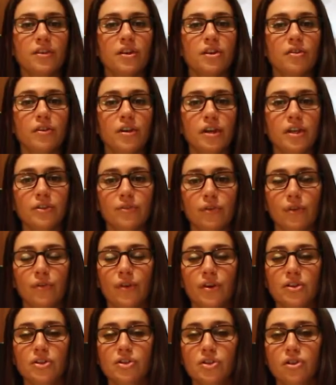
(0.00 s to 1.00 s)
the ingredients for
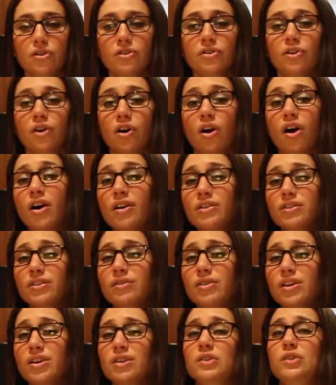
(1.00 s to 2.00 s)
French toast are also
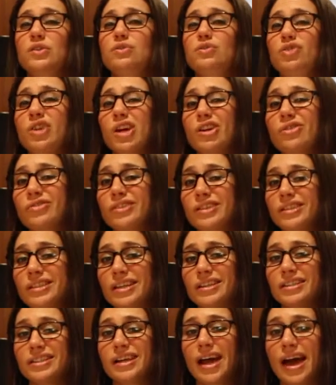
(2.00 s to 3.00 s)
things you generally
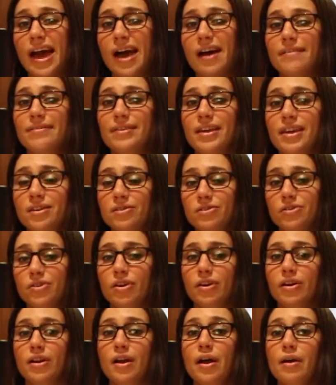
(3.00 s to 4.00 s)
tend to have in
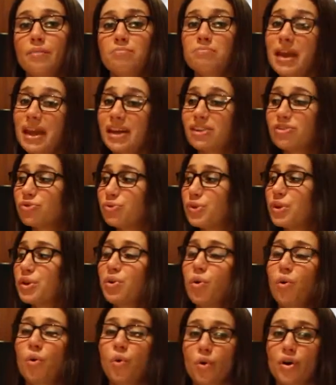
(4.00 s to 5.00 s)
your
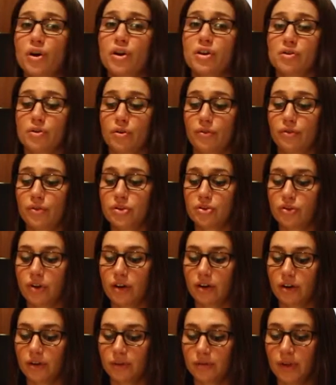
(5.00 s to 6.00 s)
pantry or your
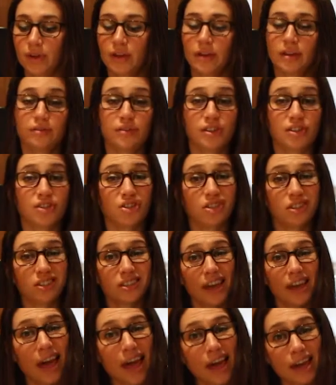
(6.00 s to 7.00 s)
refrigerator, such as
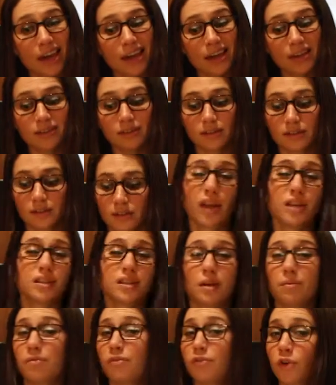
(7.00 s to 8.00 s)
eggs,
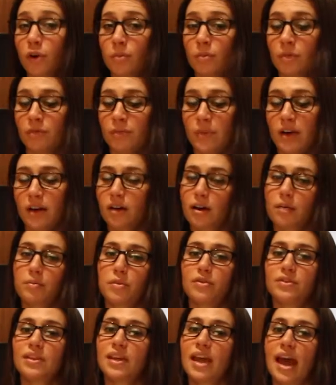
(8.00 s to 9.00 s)
some form of milk, I'm
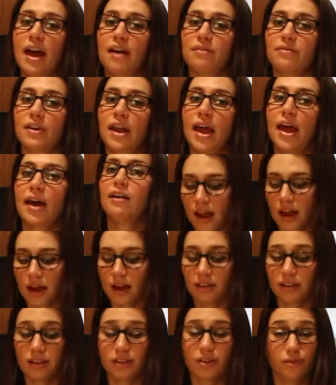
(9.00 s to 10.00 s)
using half and half,
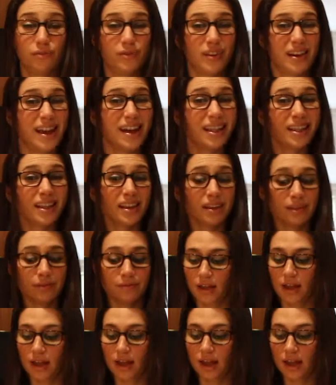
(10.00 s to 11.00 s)
a little vanilla,
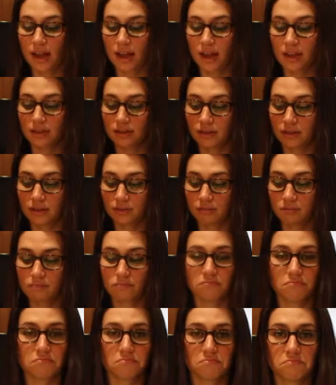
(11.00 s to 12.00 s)
and
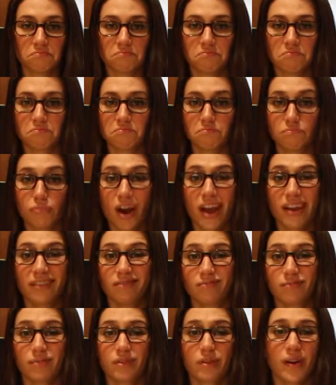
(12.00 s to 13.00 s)
bread,
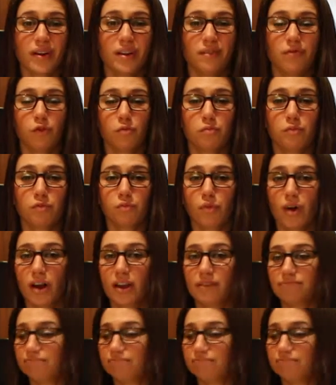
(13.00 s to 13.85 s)
so any form of bread.